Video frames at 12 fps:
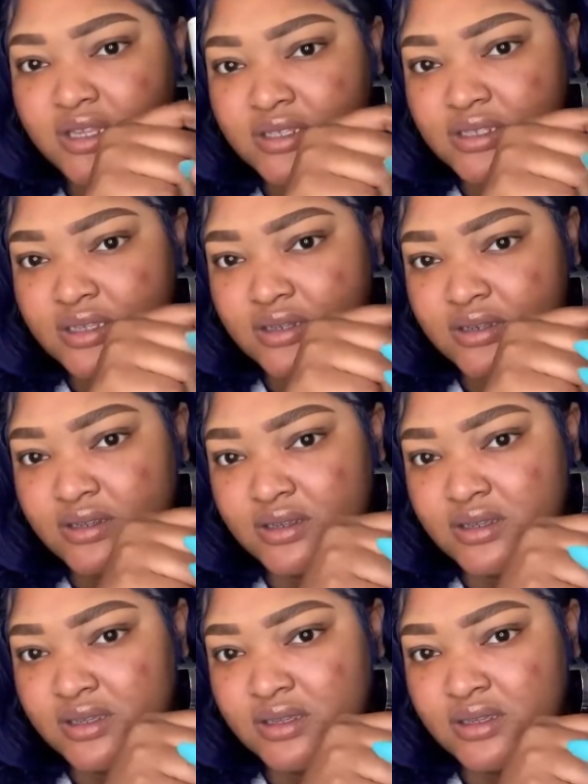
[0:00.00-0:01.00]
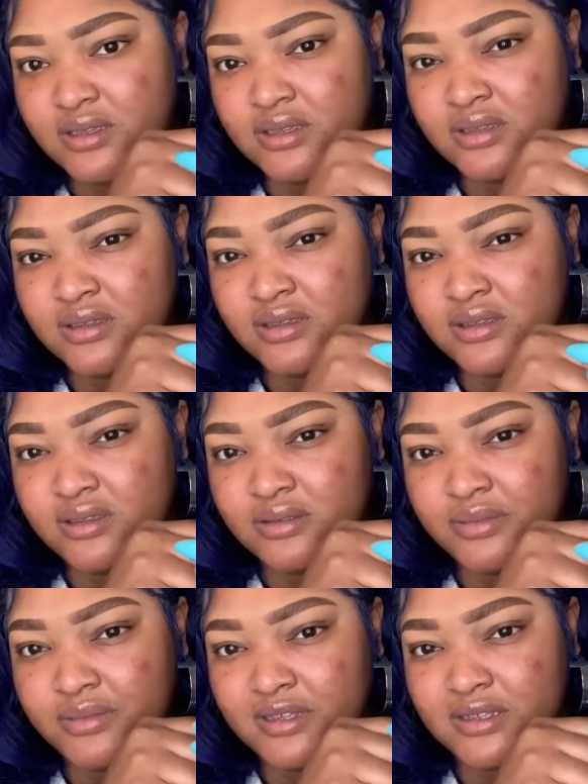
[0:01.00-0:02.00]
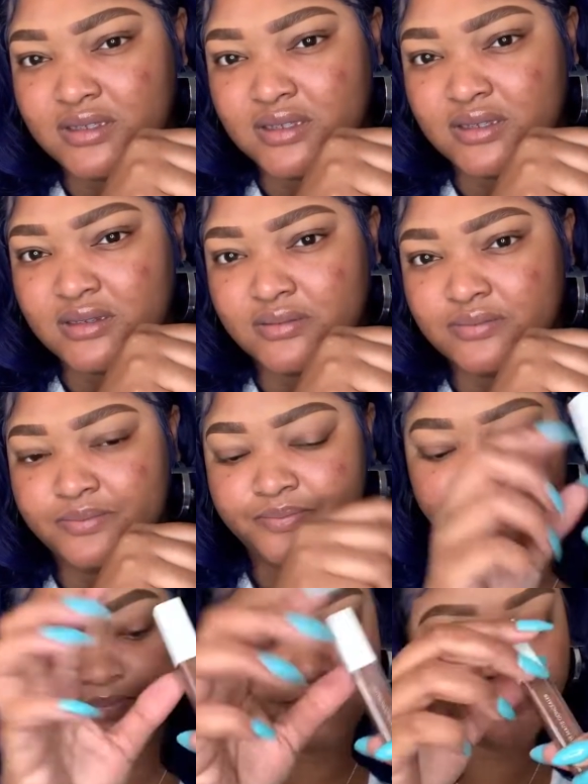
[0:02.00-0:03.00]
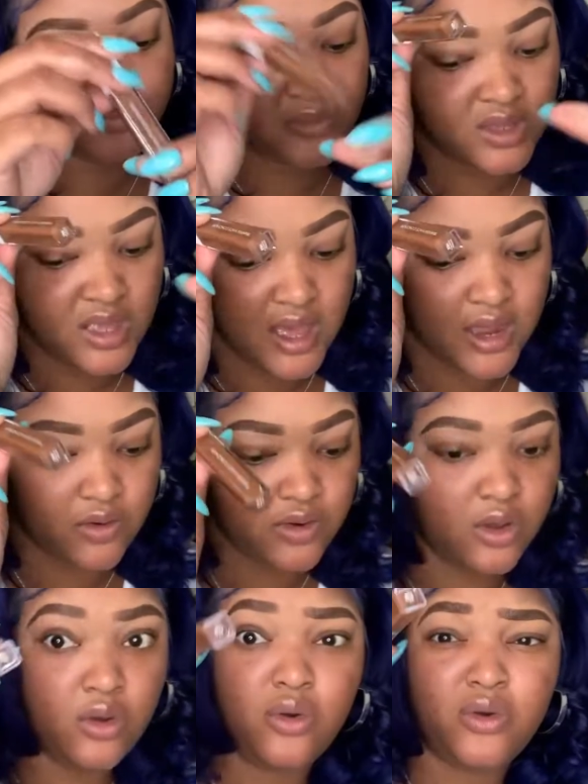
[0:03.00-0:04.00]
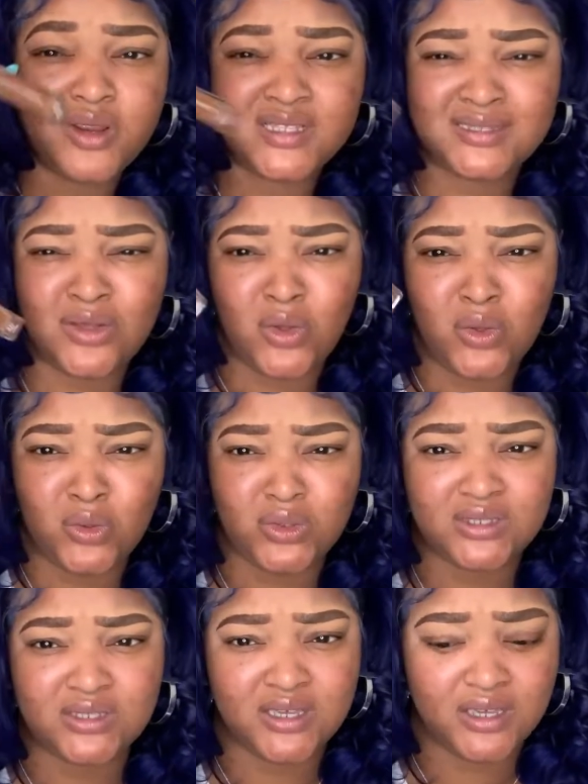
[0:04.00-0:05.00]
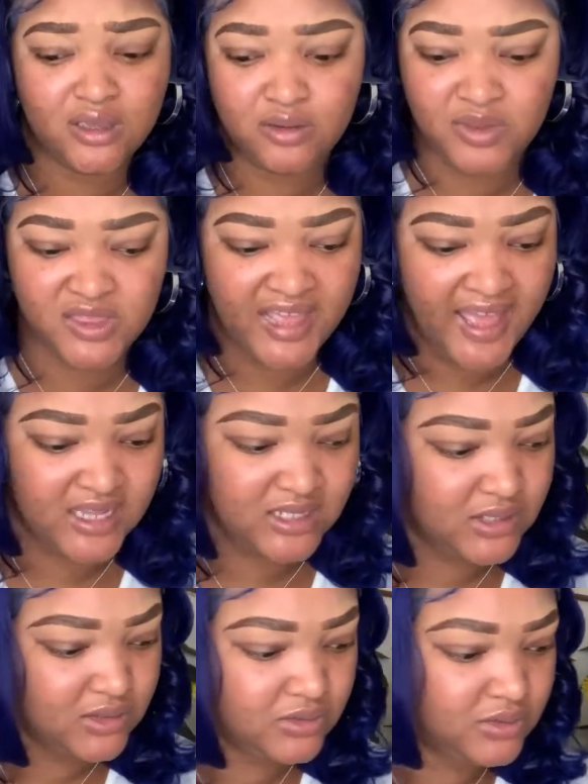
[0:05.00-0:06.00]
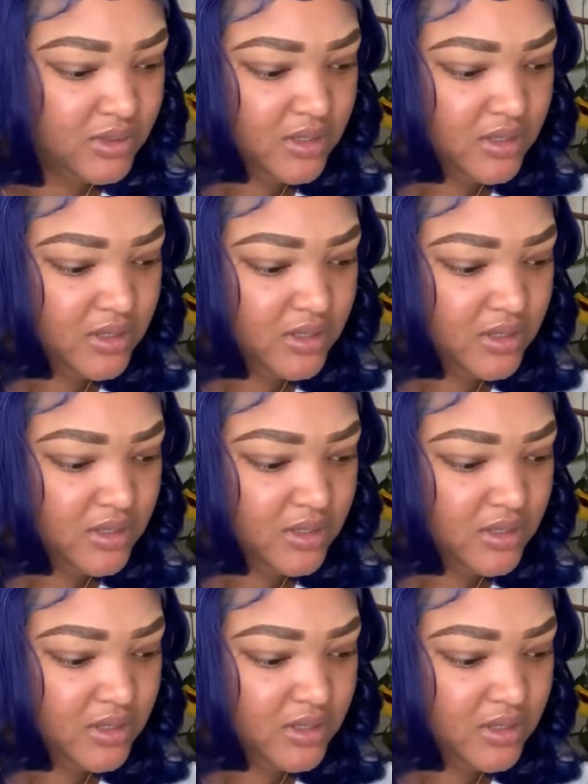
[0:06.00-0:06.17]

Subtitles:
isn't mixing. I don't know, or it's old. It could be that too.